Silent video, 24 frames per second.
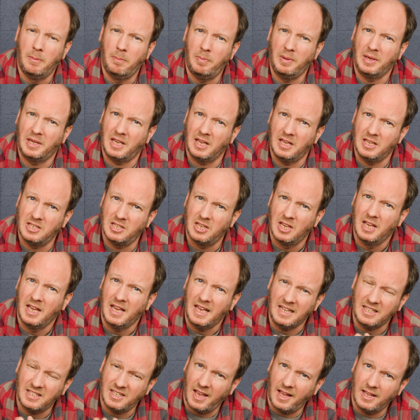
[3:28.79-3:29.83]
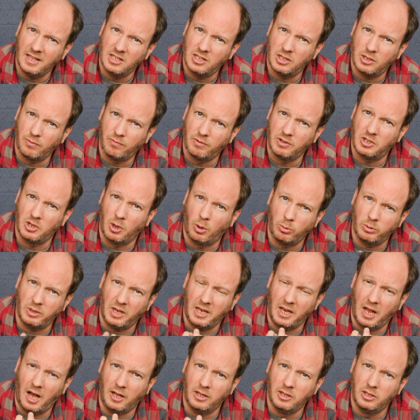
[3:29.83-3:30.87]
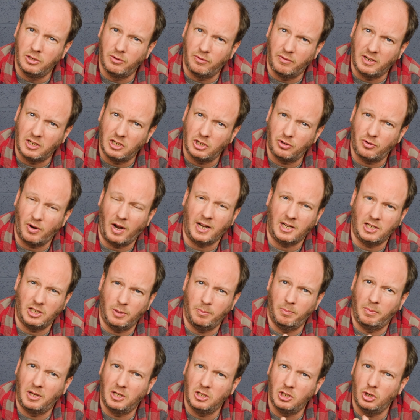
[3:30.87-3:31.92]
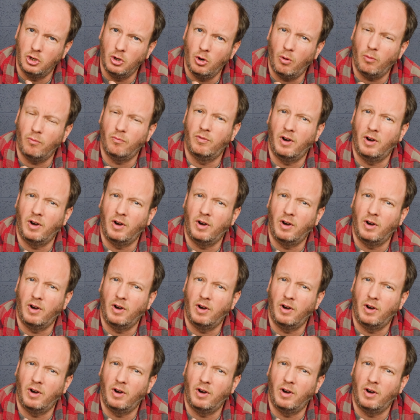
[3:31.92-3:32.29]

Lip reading: because it tends to result in under-extraction because you're not